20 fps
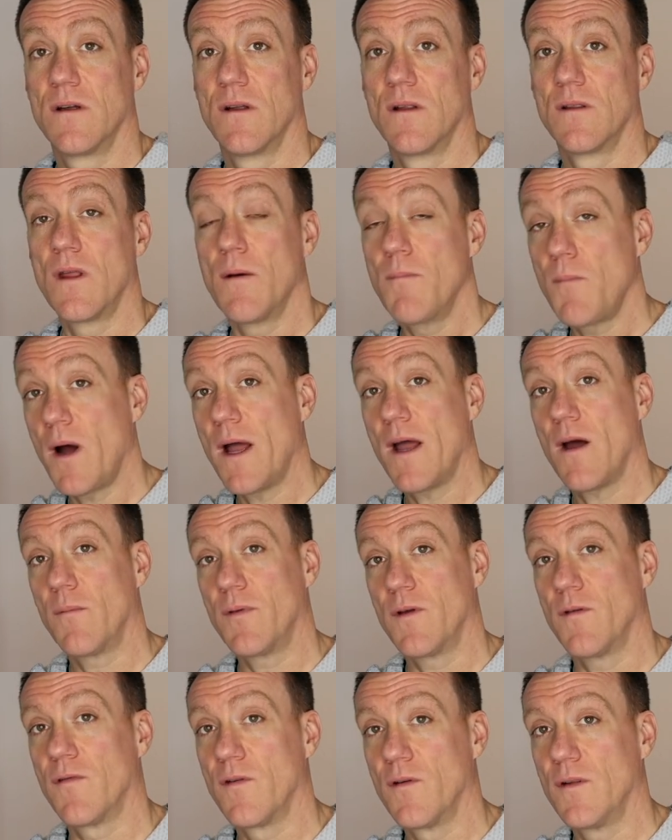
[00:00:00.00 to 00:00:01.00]
that might help
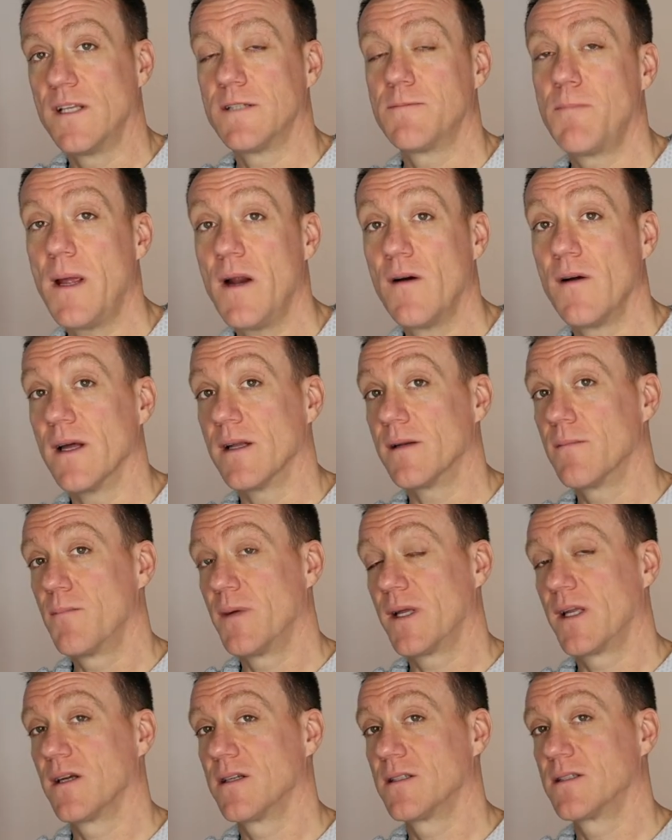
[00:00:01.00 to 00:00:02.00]
you through this period,
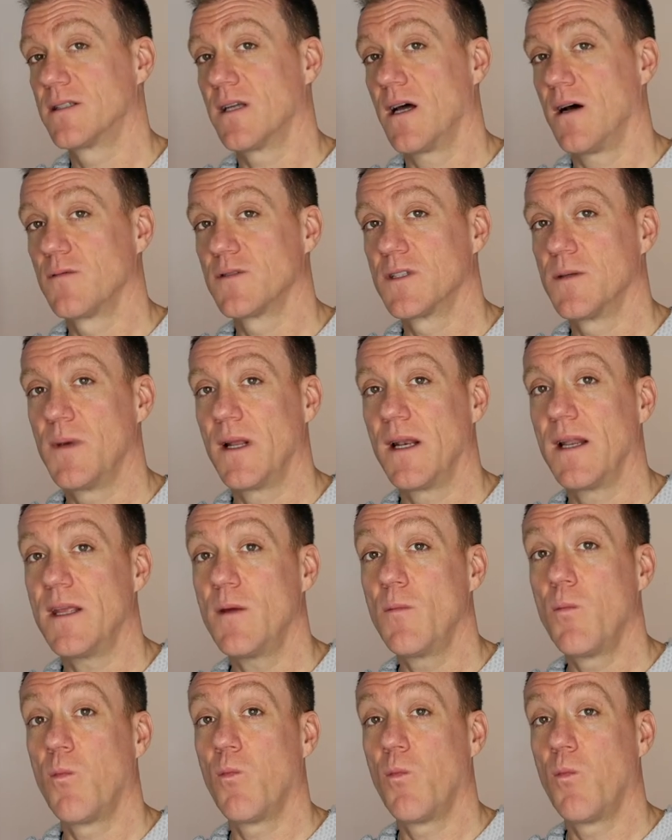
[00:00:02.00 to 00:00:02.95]
because ultimately